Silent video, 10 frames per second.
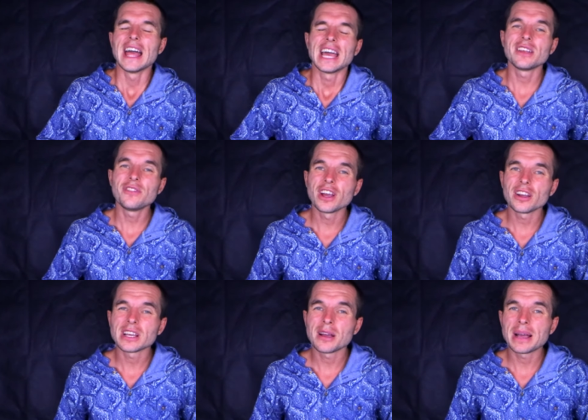And if you
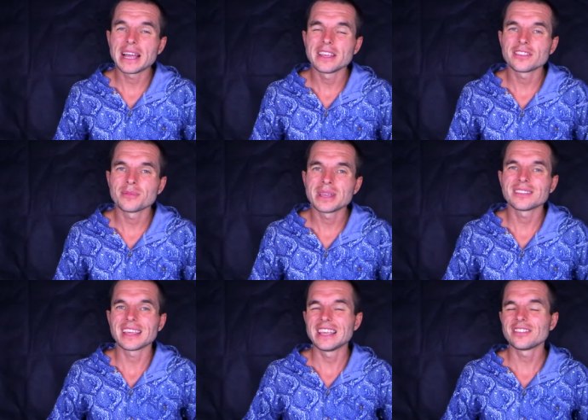don't know about
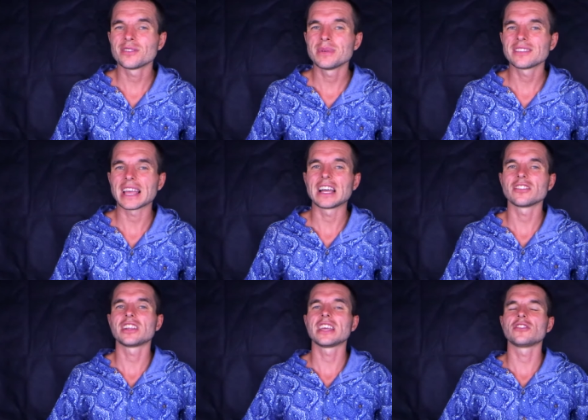histamines, histamines
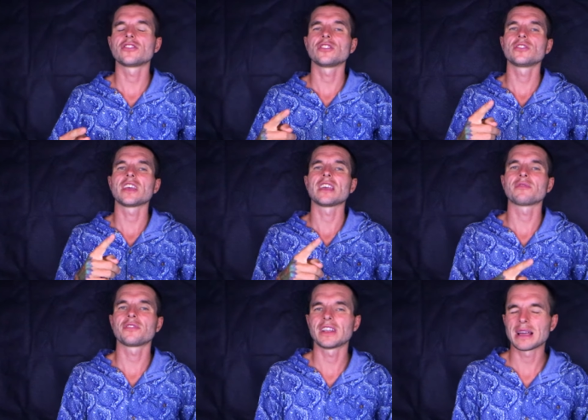actually induce
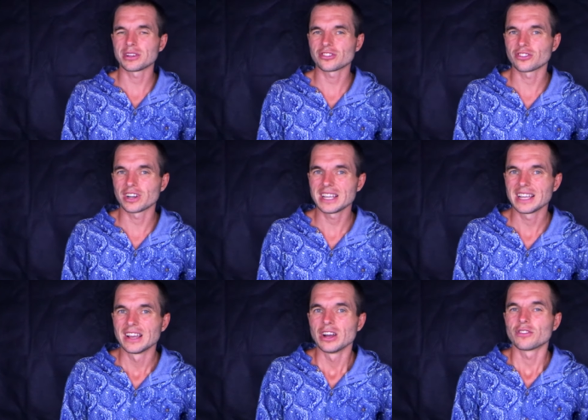inflammatory
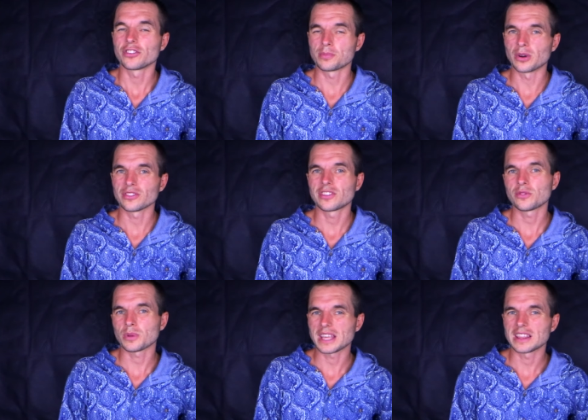
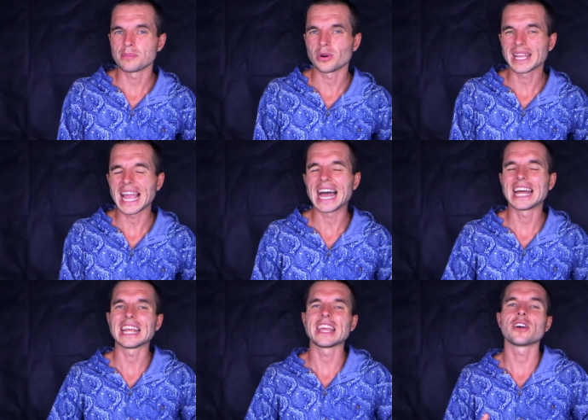responses within the body
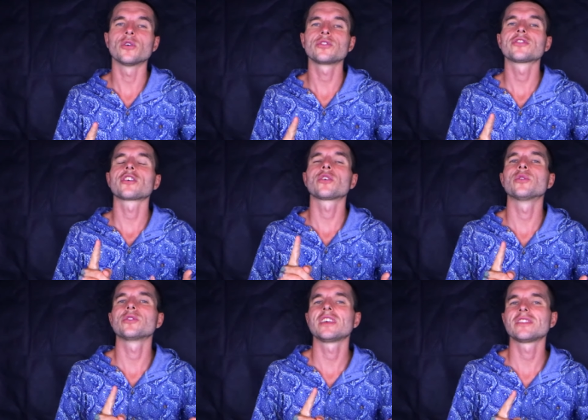and it also
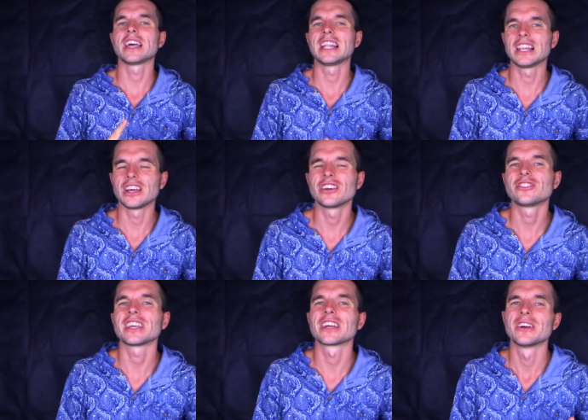causes
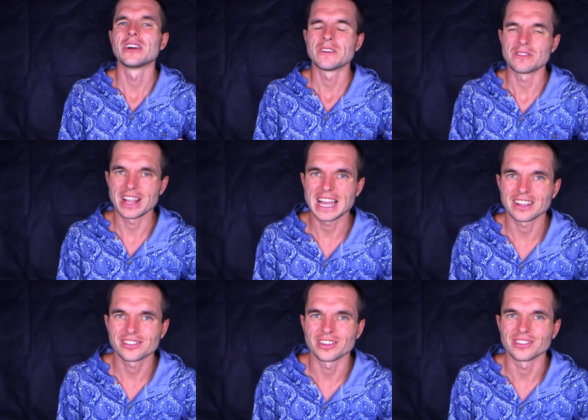allergic
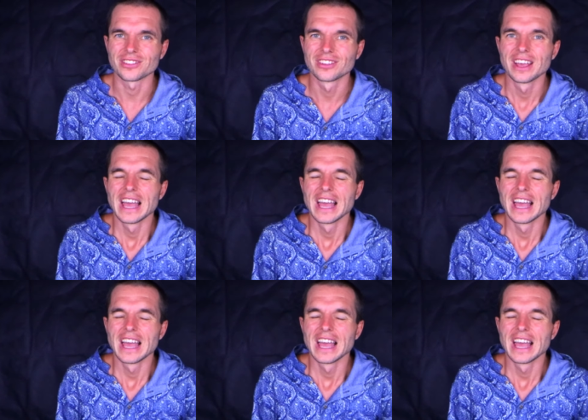reactions.